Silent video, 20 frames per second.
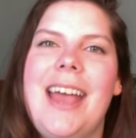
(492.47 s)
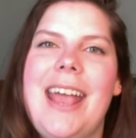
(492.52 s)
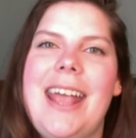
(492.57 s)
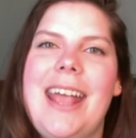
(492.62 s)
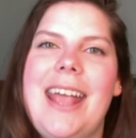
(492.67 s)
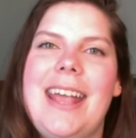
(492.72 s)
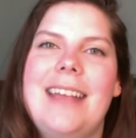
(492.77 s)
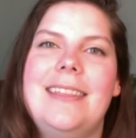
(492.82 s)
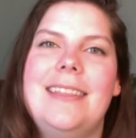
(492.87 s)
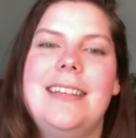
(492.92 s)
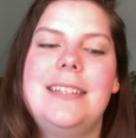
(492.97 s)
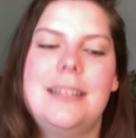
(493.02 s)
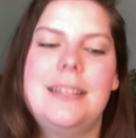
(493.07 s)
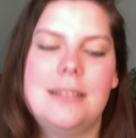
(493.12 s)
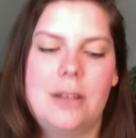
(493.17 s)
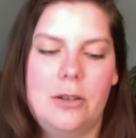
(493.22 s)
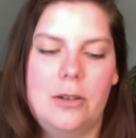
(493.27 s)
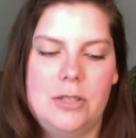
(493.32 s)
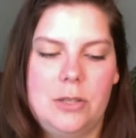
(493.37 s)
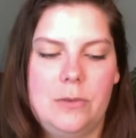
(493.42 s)
And this is
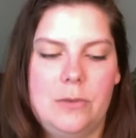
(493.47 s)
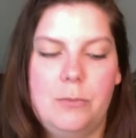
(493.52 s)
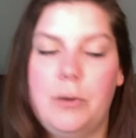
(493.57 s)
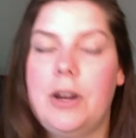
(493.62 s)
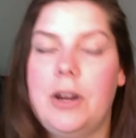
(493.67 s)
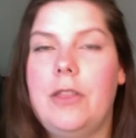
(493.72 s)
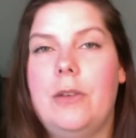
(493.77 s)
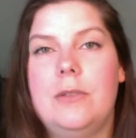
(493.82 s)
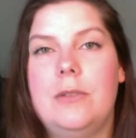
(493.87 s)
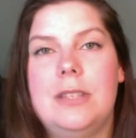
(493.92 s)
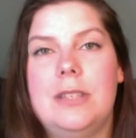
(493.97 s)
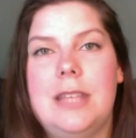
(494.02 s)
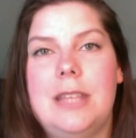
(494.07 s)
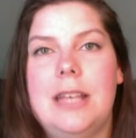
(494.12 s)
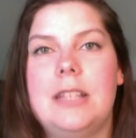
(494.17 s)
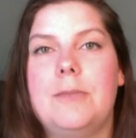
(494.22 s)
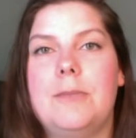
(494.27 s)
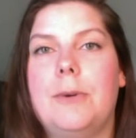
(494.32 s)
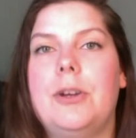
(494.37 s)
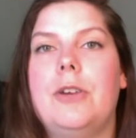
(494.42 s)
also one of those
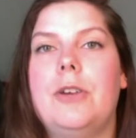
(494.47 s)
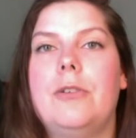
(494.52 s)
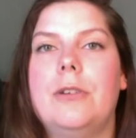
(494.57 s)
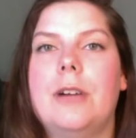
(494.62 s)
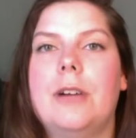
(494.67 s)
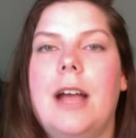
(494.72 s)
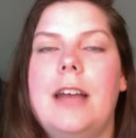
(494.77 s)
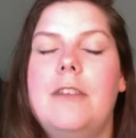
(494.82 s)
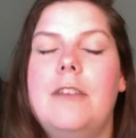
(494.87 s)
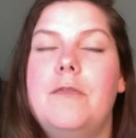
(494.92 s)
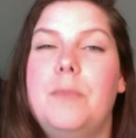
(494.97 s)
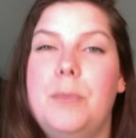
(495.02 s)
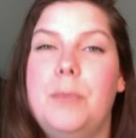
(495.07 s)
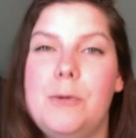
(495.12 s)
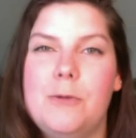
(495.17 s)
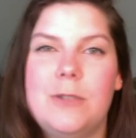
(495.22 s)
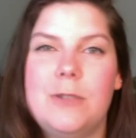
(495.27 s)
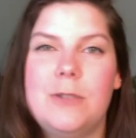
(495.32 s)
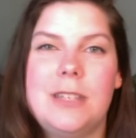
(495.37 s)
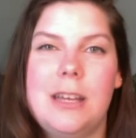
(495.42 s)
things where you're kind of
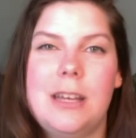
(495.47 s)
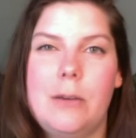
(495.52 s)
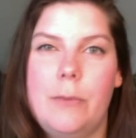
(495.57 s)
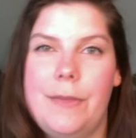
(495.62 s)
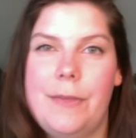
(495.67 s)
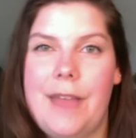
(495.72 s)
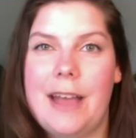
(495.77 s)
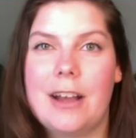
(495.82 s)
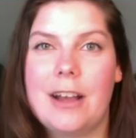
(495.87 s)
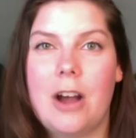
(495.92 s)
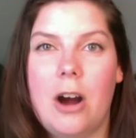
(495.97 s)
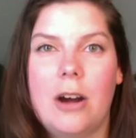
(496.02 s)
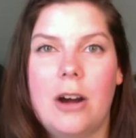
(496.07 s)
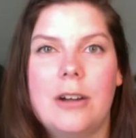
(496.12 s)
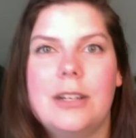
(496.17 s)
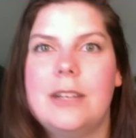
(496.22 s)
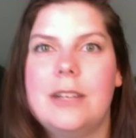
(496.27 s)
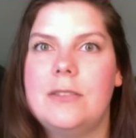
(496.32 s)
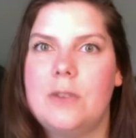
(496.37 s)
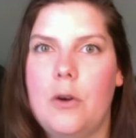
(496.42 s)
boosting when that
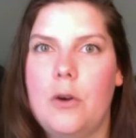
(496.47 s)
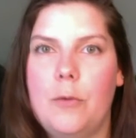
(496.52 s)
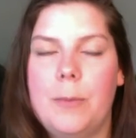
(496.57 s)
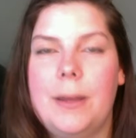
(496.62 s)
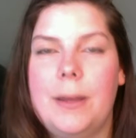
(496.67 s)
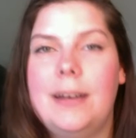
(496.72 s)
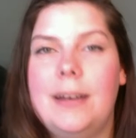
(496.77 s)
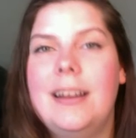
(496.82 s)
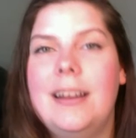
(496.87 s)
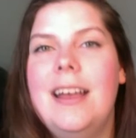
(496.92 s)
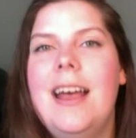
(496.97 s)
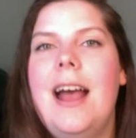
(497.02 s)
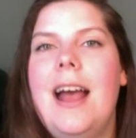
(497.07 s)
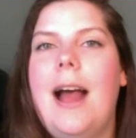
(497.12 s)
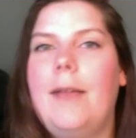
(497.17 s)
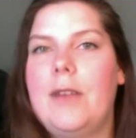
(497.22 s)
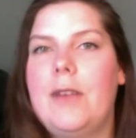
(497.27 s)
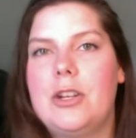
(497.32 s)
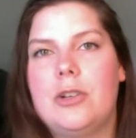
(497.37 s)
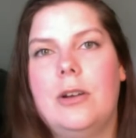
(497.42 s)
cart is open,
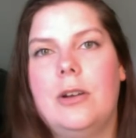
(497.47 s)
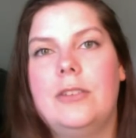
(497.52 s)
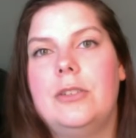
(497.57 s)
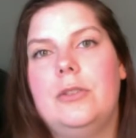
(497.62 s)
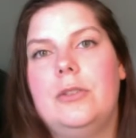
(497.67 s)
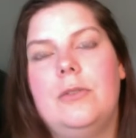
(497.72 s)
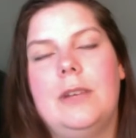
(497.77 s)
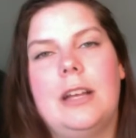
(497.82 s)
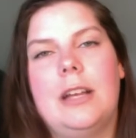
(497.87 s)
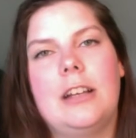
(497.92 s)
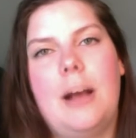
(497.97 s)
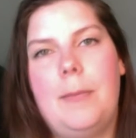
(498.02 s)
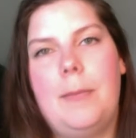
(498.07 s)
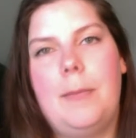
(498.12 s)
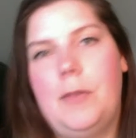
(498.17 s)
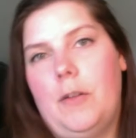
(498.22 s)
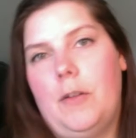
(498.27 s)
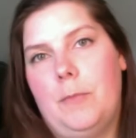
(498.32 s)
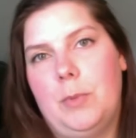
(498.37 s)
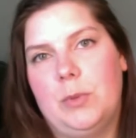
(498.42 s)
unless you're also doing a
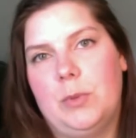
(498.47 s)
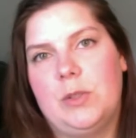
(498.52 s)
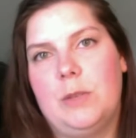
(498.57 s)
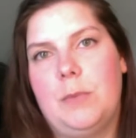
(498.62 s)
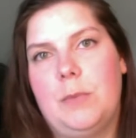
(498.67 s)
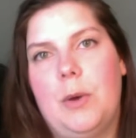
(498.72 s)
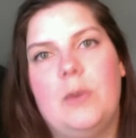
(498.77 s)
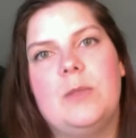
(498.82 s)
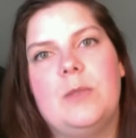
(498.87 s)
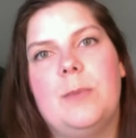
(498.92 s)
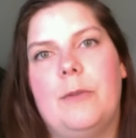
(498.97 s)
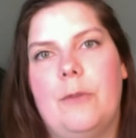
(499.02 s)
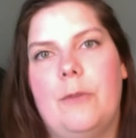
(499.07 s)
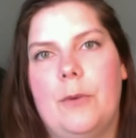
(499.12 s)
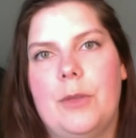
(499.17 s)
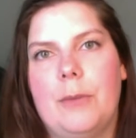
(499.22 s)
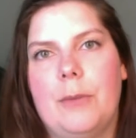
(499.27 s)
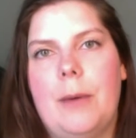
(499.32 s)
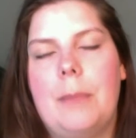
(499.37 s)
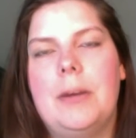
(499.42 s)
couple of boosted posts
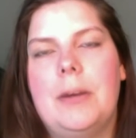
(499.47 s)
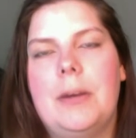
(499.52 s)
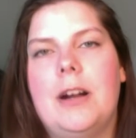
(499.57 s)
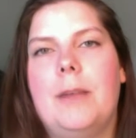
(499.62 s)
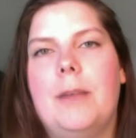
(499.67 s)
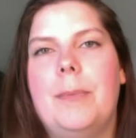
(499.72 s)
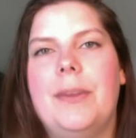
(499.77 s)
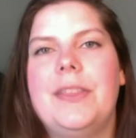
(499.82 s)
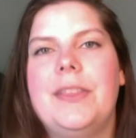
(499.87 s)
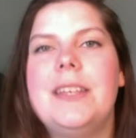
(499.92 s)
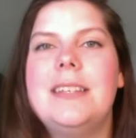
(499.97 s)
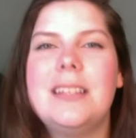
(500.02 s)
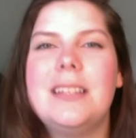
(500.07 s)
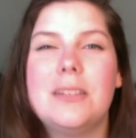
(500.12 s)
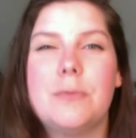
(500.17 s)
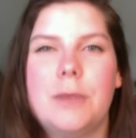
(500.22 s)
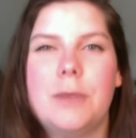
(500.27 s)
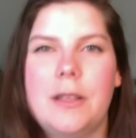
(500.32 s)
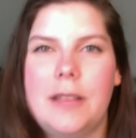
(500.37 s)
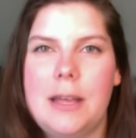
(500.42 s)
before the webinar. But this
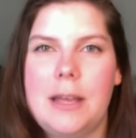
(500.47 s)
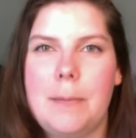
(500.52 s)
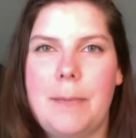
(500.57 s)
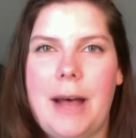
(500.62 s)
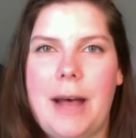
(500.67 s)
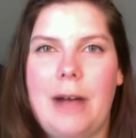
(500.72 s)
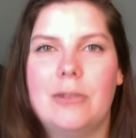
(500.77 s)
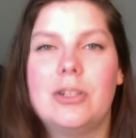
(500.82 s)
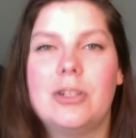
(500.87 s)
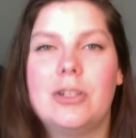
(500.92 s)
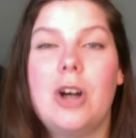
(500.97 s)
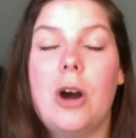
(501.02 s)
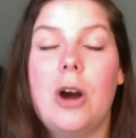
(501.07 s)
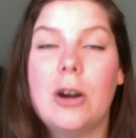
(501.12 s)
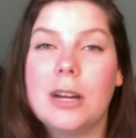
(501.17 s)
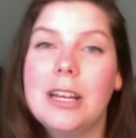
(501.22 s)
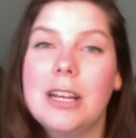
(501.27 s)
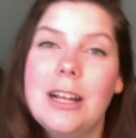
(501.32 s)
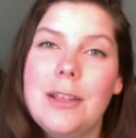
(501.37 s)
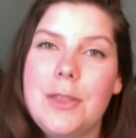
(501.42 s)
is really about
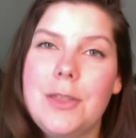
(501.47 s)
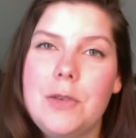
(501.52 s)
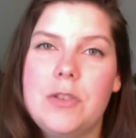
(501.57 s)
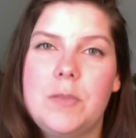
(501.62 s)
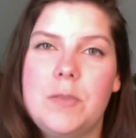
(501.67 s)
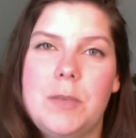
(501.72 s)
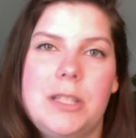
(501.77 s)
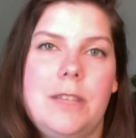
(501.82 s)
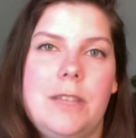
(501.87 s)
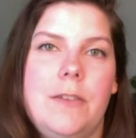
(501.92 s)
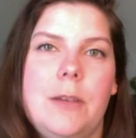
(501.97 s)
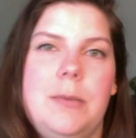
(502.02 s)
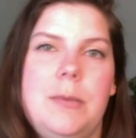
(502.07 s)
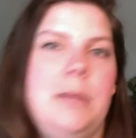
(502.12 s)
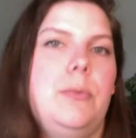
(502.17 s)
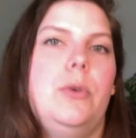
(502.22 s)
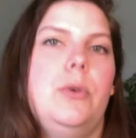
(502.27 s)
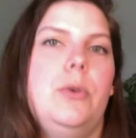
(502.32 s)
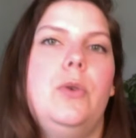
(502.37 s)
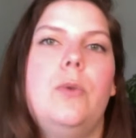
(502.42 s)
targeting those specific
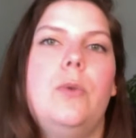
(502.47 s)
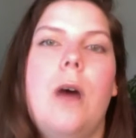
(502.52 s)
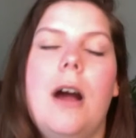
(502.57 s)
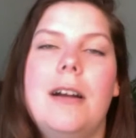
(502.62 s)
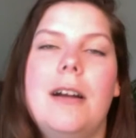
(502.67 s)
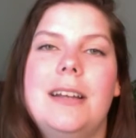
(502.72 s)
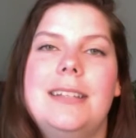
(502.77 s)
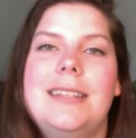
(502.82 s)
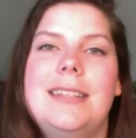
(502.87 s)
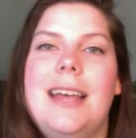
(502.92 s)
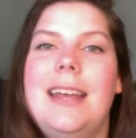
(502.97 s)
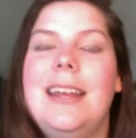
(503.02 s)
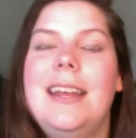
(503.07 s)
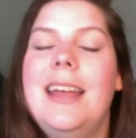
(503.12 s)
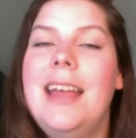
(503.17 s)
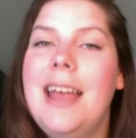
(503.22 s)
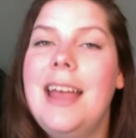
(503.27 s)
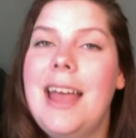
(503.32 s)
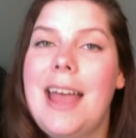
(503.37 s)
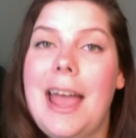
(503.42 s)
people who already said,
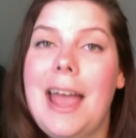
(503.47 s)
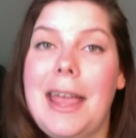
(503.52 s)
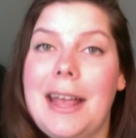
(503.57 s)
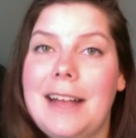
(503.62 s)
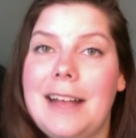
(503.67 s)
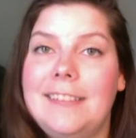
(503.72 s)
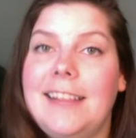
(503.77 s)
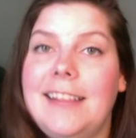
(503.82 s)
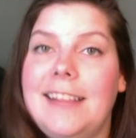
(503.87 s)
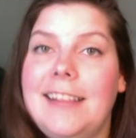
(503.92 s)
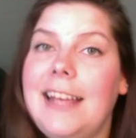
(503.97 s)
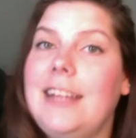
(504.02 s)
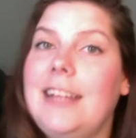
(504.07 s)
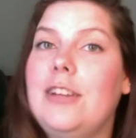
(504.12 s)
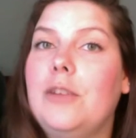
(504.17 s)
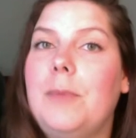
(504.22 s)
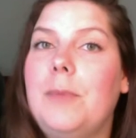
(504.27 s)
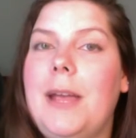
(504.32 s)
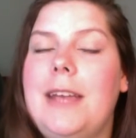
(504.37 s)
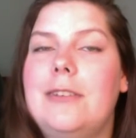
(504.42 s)
hey, I like
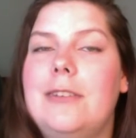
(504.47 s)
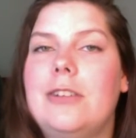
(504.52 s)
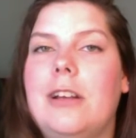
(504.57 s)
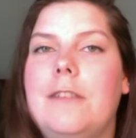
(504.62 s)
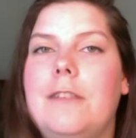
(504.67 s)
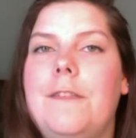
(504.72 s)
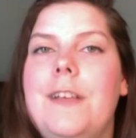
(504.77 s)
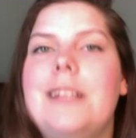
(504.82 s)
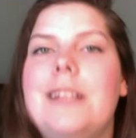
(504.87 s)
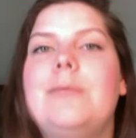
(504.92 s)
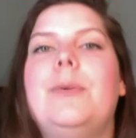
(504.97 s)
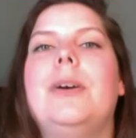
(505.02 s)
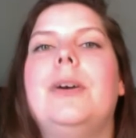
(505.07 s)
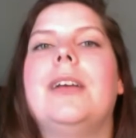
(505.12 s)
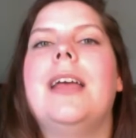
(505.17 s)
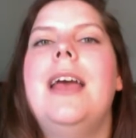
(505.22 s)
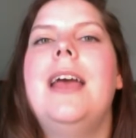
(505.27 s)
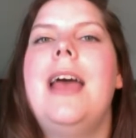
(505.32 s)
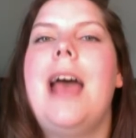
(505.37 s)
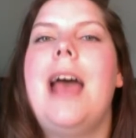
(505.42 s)
your page on Facebook,
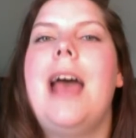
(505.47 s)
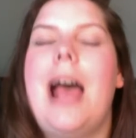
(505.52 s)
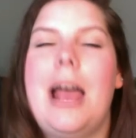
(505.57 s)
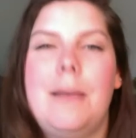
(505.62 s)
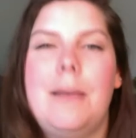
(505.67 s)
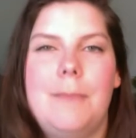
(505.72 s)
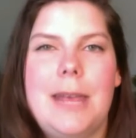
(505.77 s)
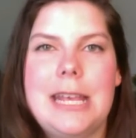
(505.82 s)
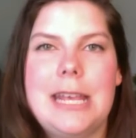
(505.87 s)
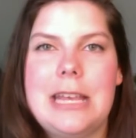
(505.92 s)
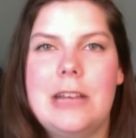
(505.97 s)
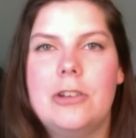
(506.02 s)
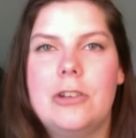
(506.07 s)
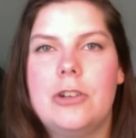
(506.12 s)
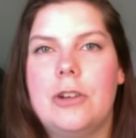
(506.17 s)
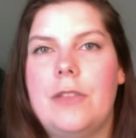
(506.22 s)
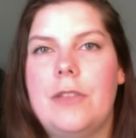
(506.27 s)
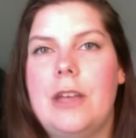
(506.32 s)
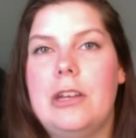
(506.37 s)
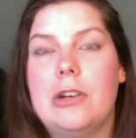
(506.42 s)
and making
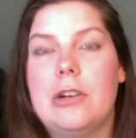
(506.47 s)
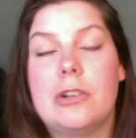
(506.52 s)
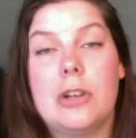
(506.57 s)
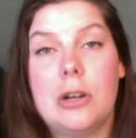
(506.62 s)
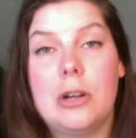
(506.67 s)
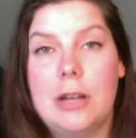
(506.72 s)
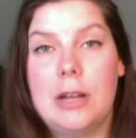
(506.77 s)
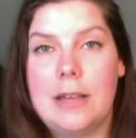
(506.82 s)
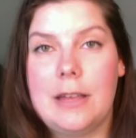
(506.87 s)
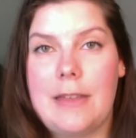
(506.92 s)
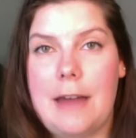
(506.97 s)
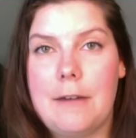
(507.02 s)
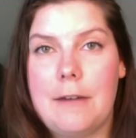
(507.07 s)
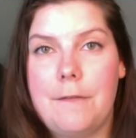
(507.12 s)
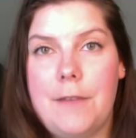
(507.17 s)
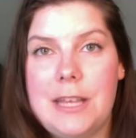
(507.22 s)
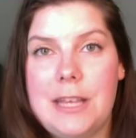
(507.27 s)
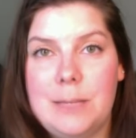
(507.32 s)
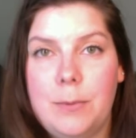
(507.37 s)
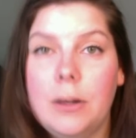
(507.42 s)
sure that you're turning that
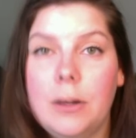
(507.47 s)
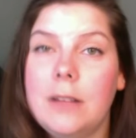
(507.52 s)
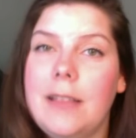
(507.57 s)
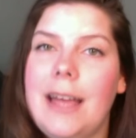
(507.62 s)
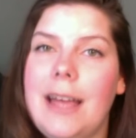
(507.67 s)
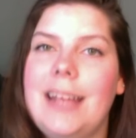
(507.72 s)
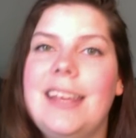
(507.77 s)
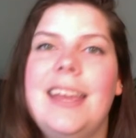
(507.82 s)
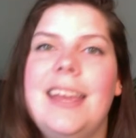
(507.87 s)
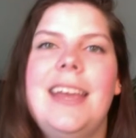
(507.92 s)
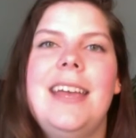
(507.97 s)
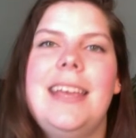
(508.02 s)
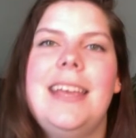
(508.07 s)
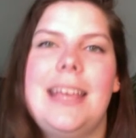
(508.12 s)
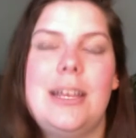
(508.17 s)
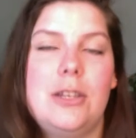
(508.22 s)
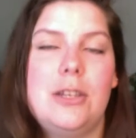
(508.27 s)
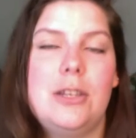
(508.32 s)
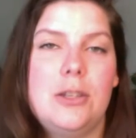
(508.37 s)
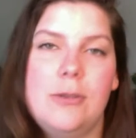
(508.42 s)
Facebook like
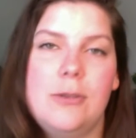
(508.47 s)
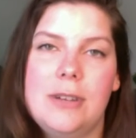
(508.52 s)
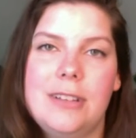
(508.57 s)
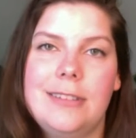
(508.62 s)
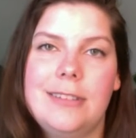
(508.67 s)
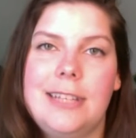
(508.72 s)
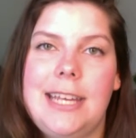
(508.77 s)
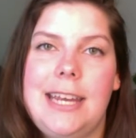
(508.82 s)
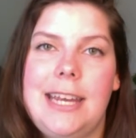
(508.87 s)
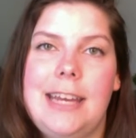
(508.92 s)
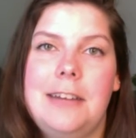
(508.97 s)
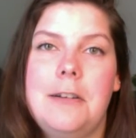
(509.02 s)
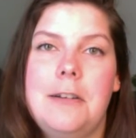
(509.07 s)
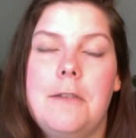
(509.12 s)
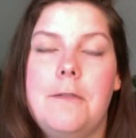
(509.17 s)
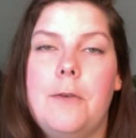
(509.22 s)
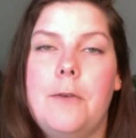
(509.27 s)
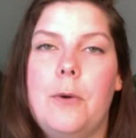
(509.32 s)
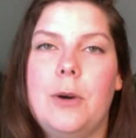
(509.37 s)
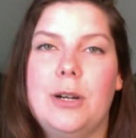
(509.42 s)
into a lead
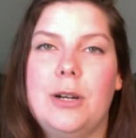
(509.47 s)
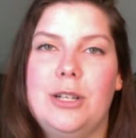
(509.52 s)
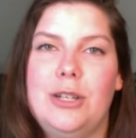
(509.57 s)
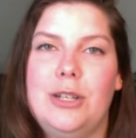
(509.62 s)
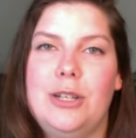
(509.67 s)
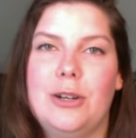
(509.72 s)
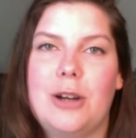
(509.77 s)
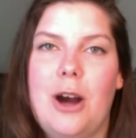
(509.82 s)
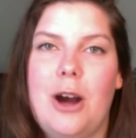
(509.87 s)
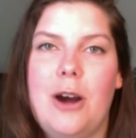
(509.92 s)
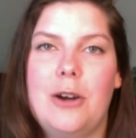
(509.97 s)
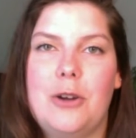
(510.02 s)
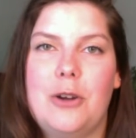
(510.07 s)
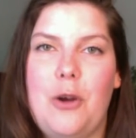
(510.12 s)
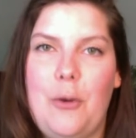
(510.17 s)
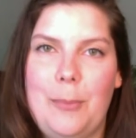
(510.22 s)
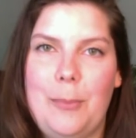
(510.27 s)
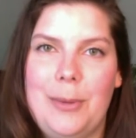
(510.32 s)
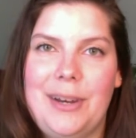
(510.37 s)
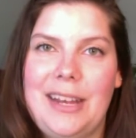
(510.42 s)
for your cart
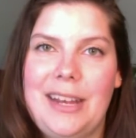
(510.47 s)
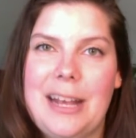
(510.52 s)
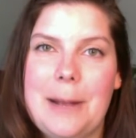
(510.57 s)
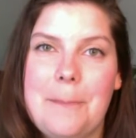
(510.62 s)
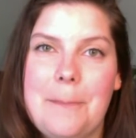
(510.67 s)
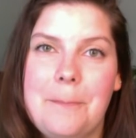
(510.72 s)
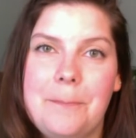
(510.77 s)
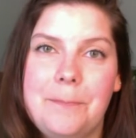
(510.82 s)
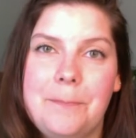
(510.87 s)
opening.